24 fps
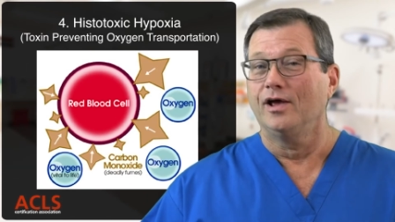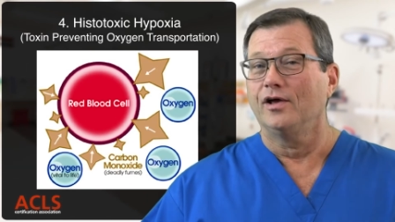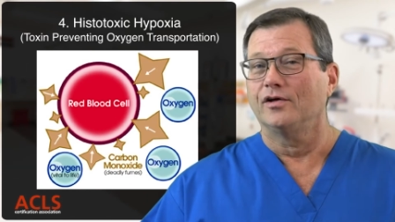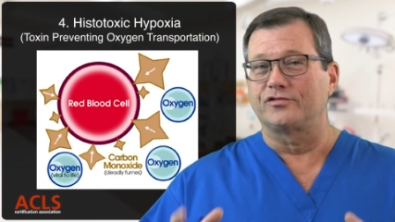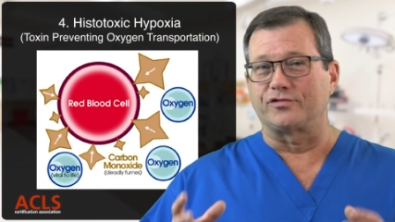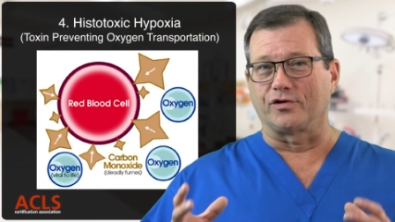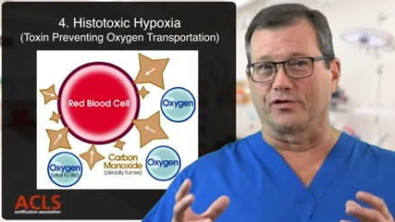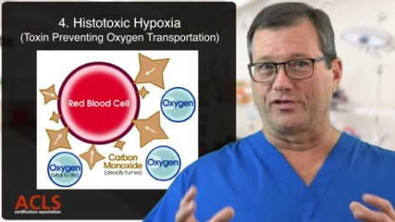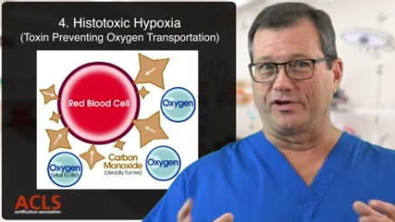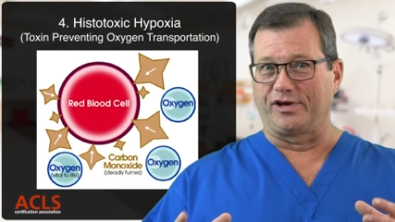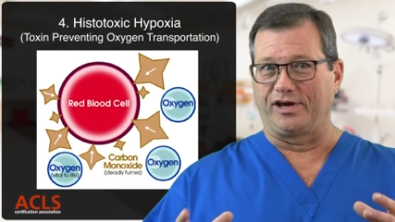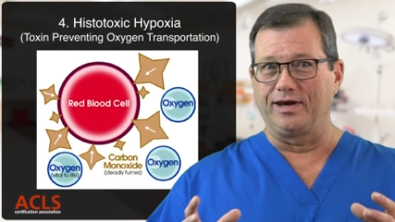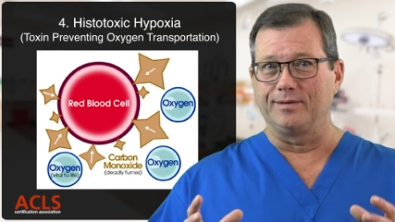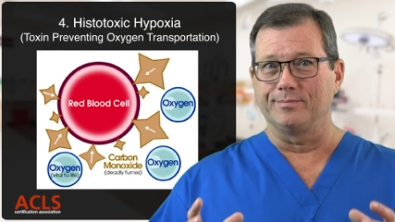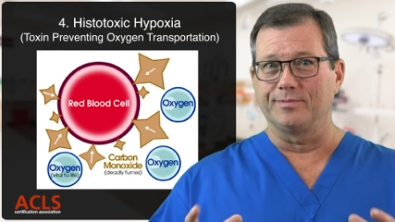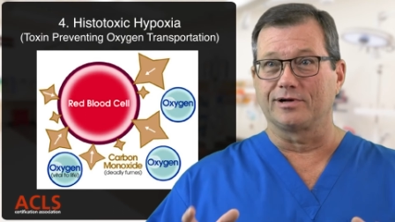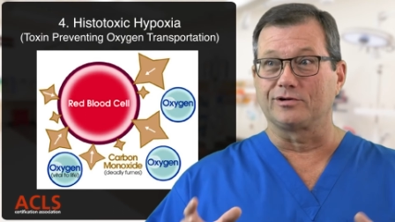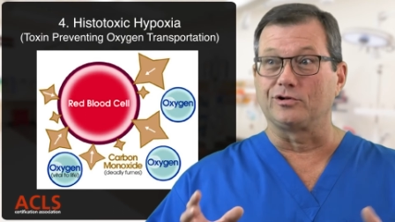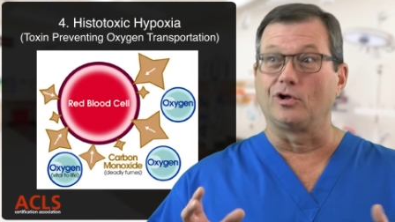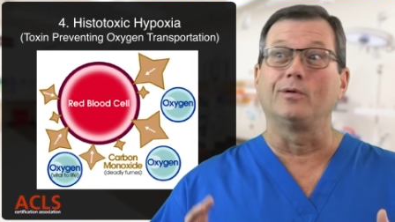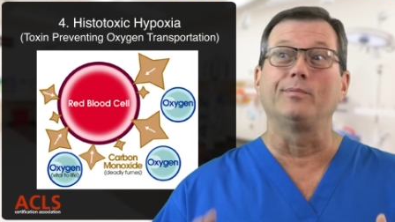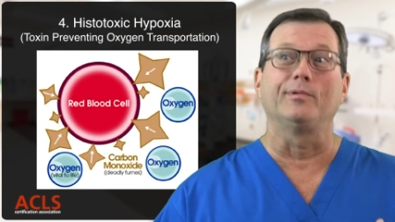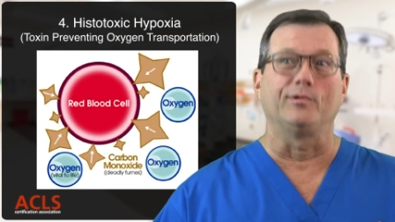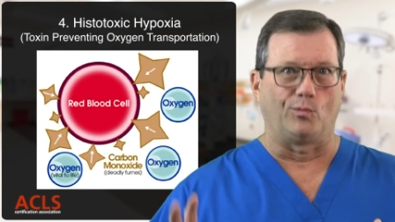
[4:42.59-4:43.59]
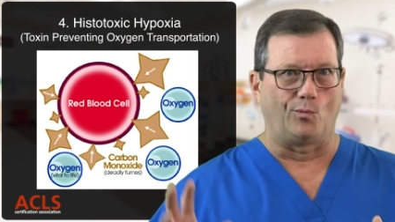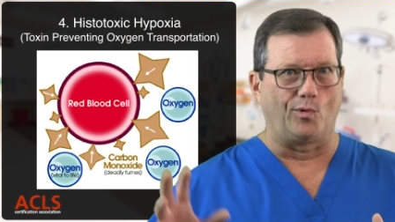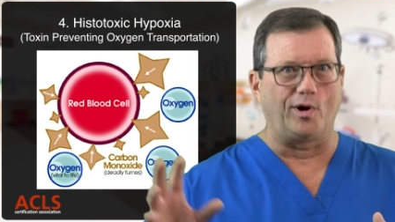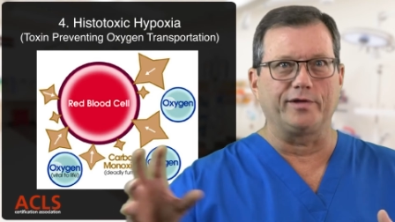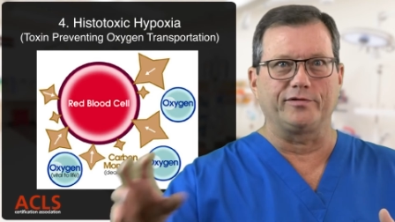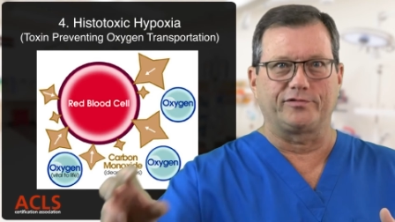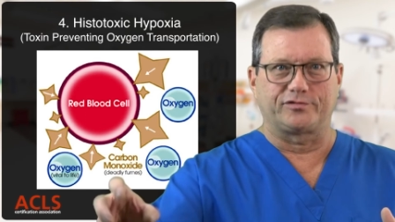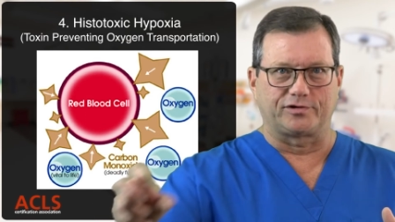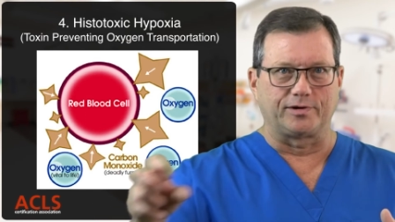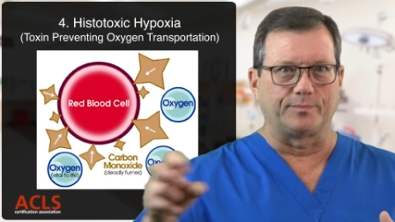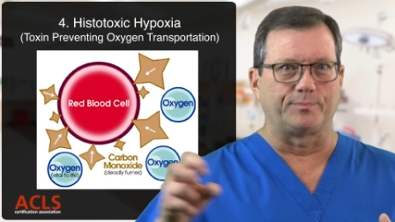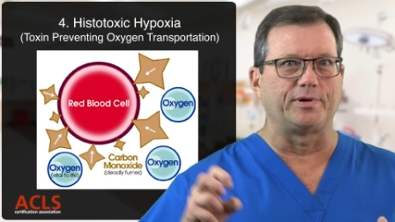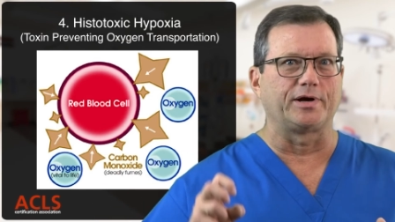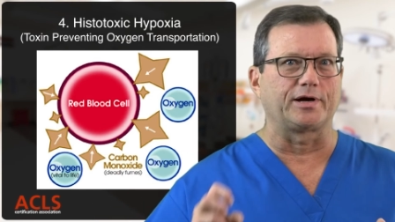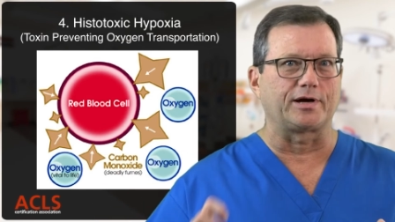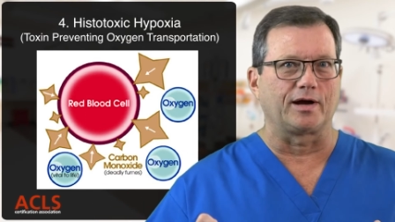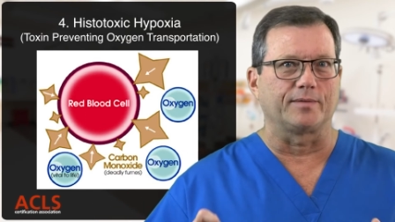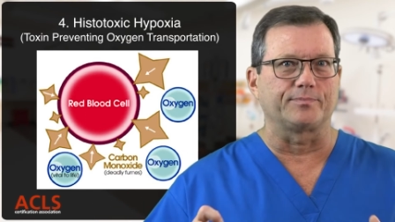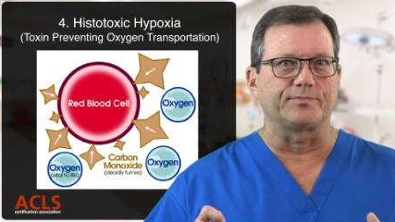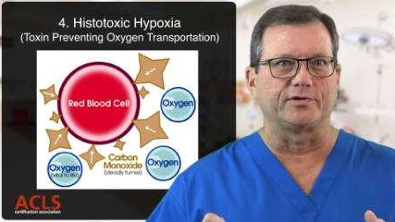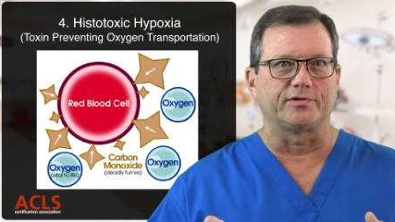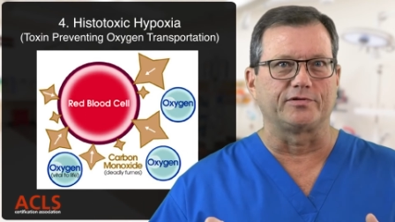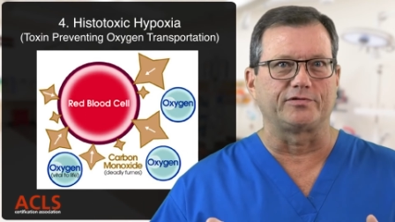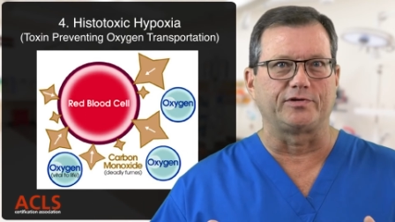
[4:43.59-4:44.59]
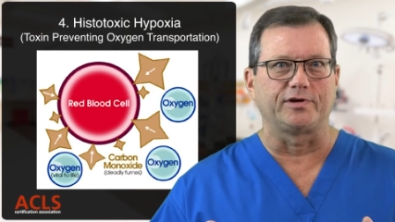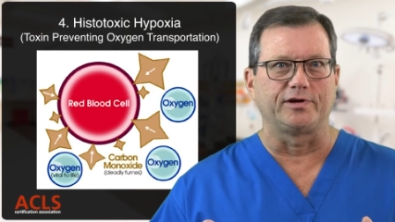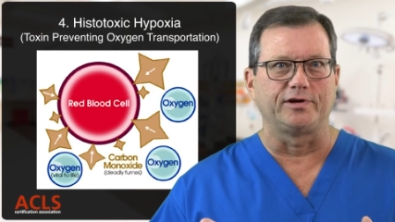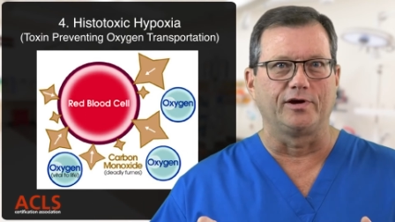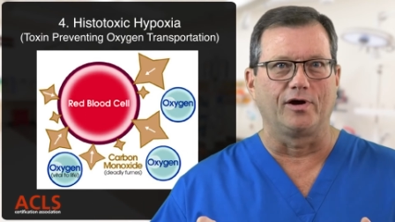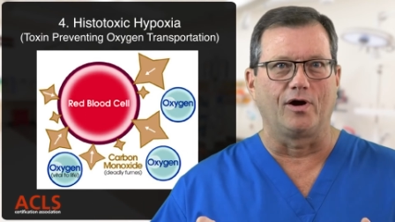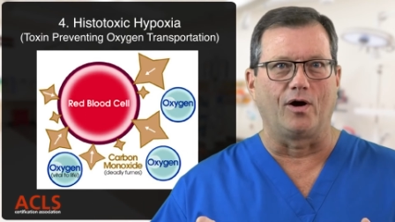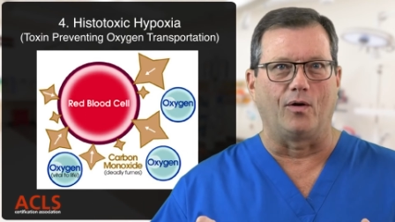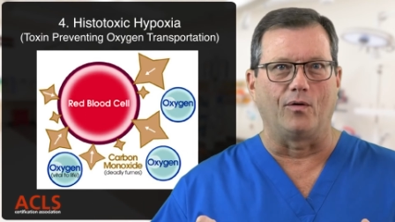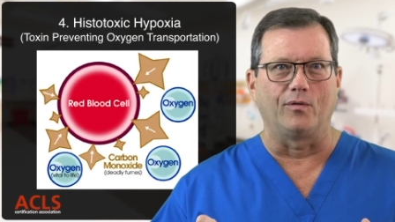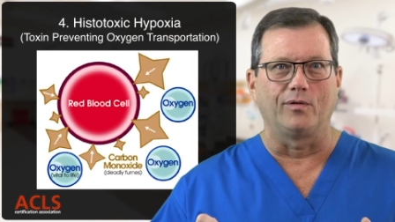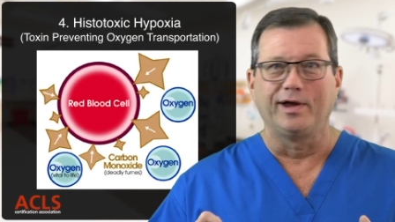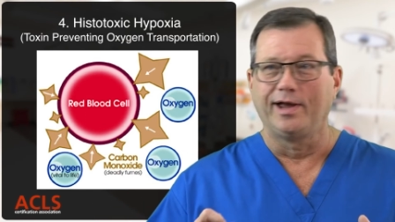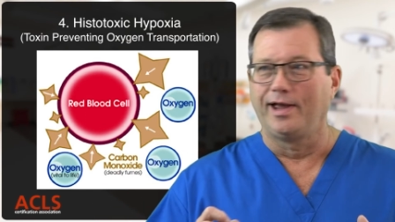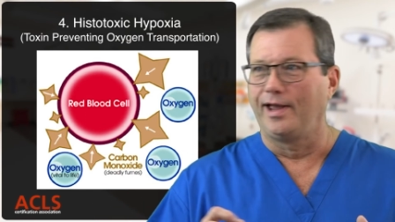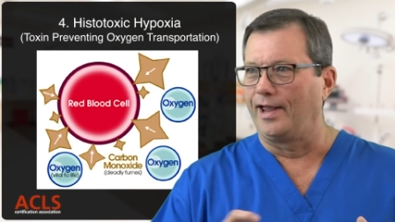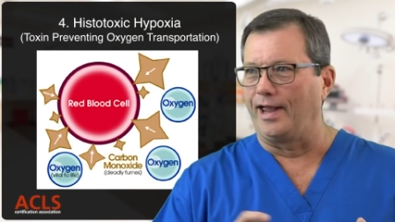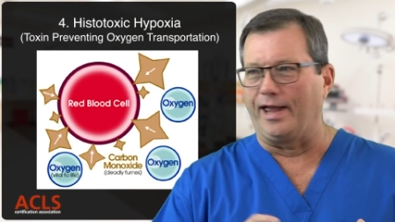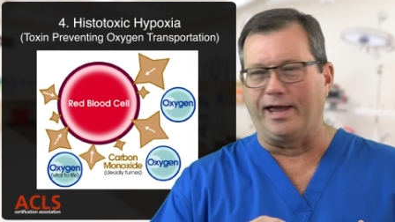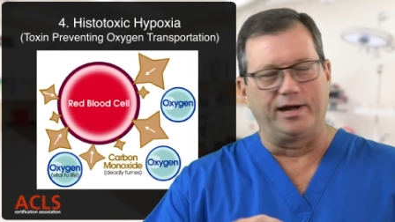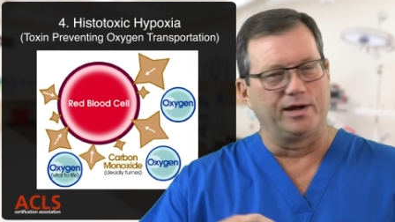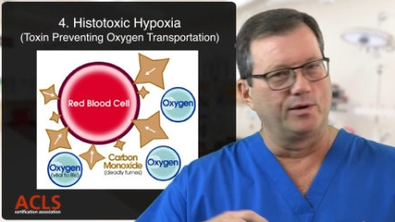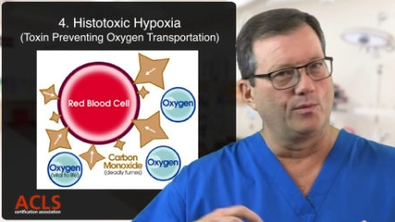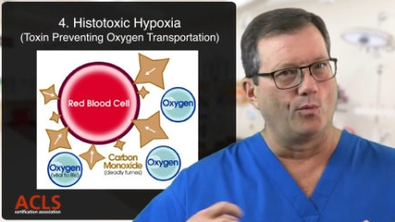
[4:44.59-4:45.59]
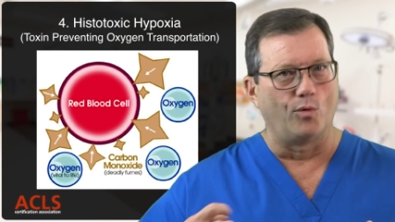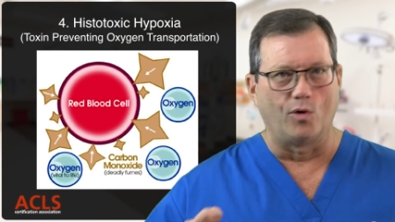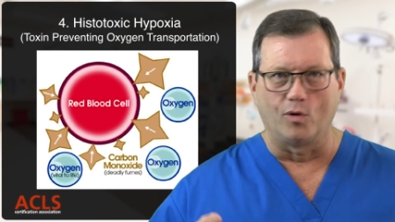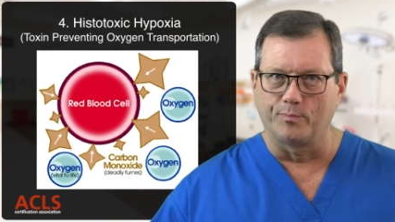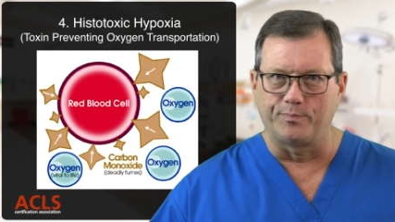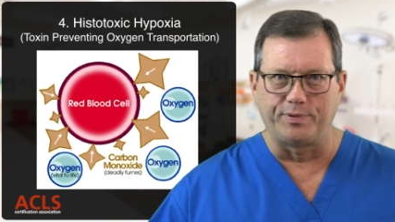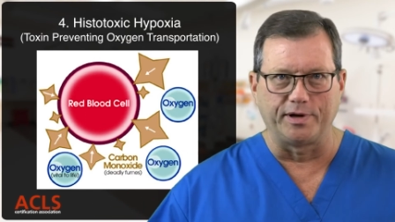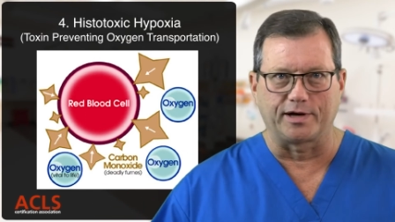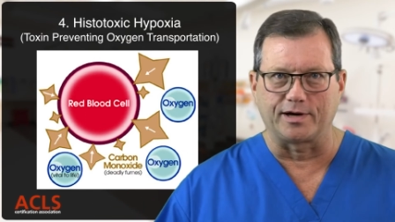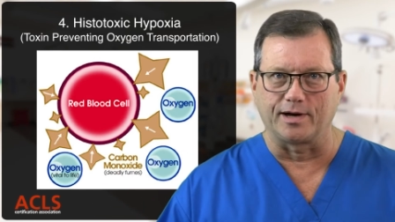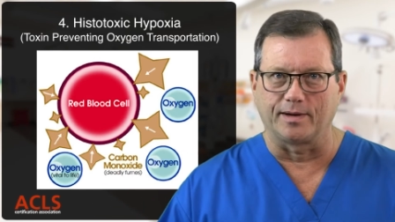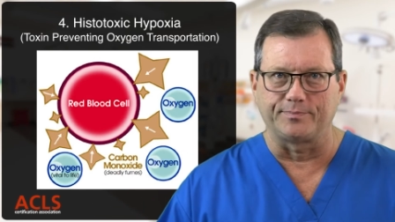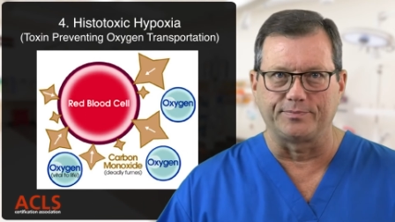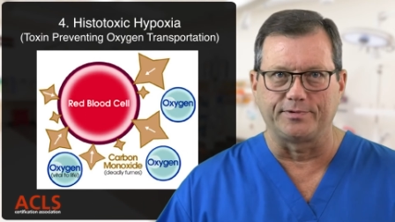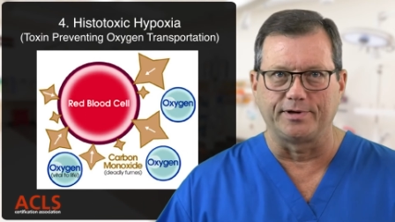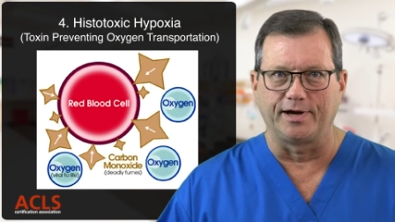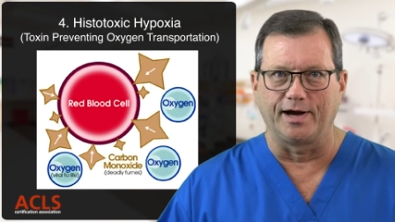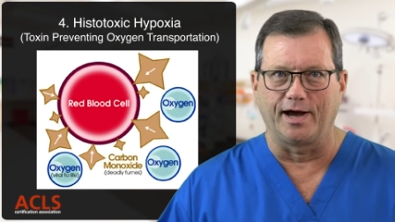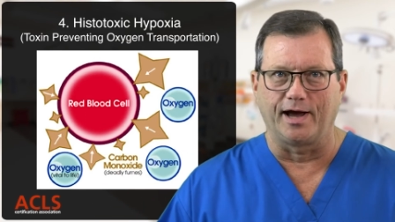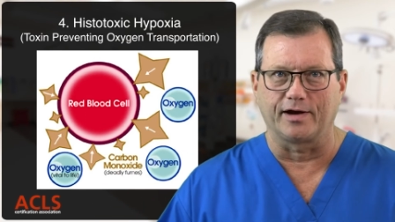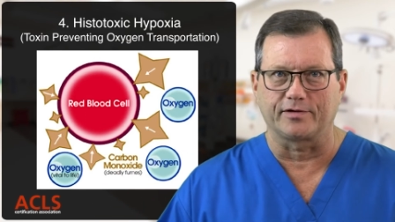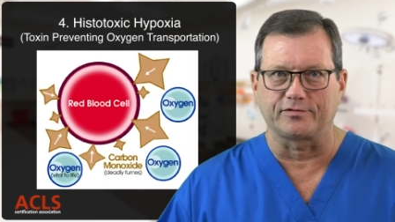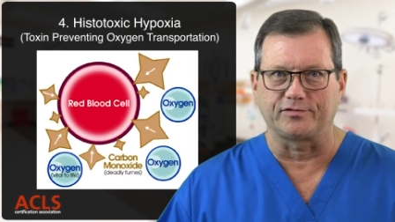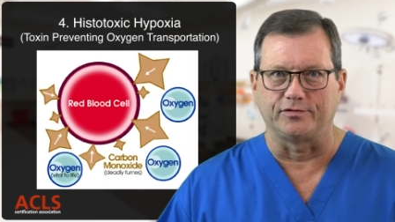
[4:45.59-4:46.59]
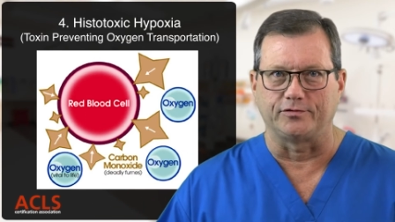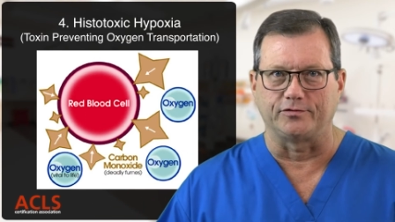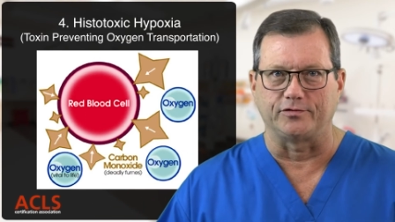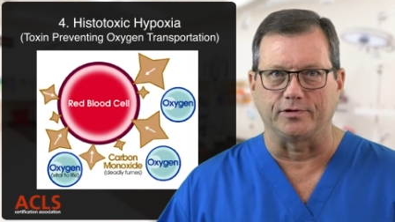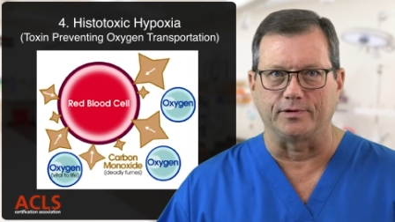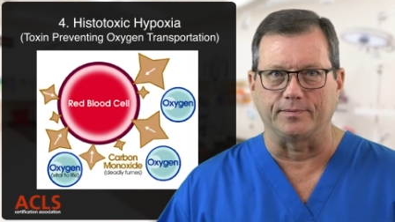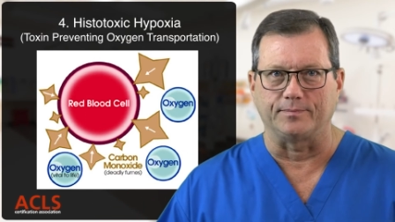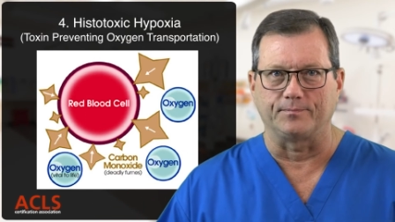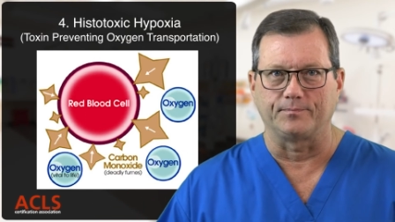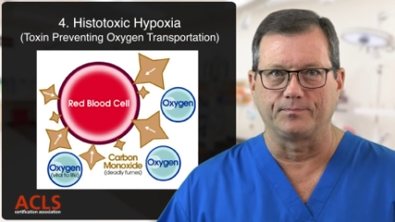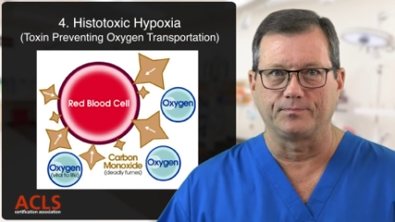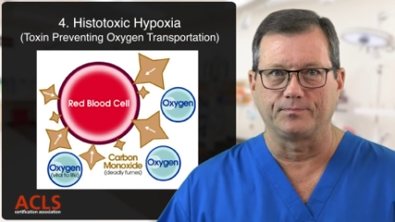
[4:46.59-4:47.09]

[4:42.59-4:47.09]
So the hemoglobin wants to pick up the C O and it won't pick up the oxygen.